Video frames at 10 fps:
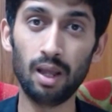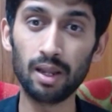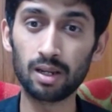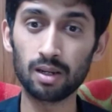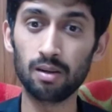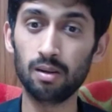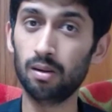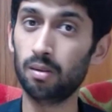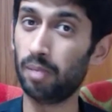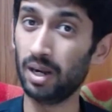like
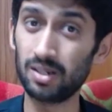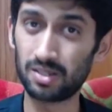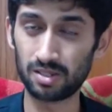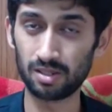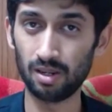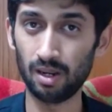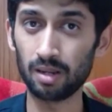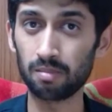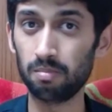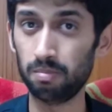breads,
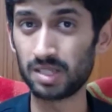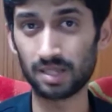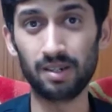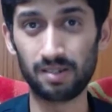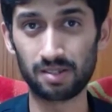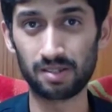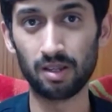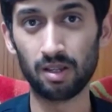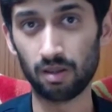like biscuits.